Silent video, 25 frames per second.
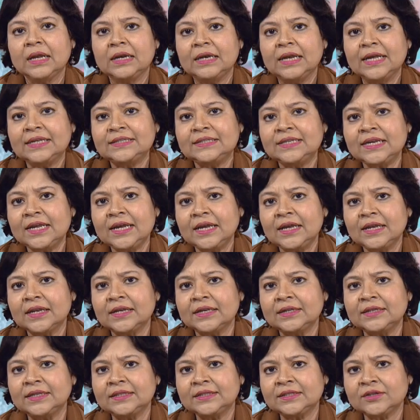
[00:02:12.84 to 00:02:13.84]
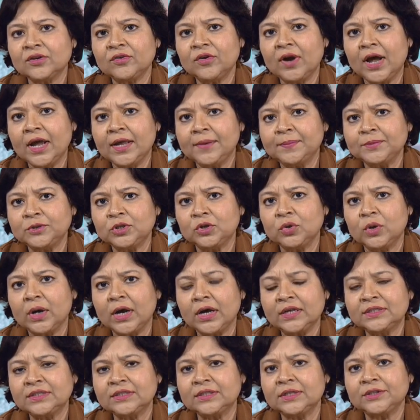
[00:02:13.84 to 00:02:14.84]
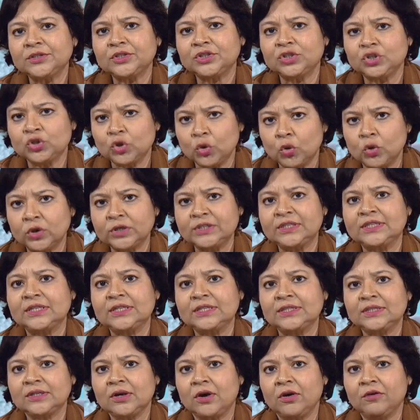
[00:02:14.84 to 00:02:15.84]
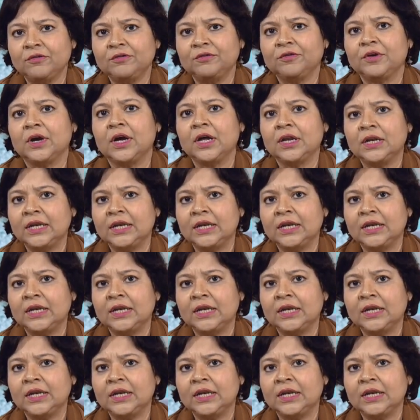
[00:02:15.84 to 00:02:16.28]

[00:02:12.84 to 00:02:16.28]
Lesley, describe to us the sources of uh,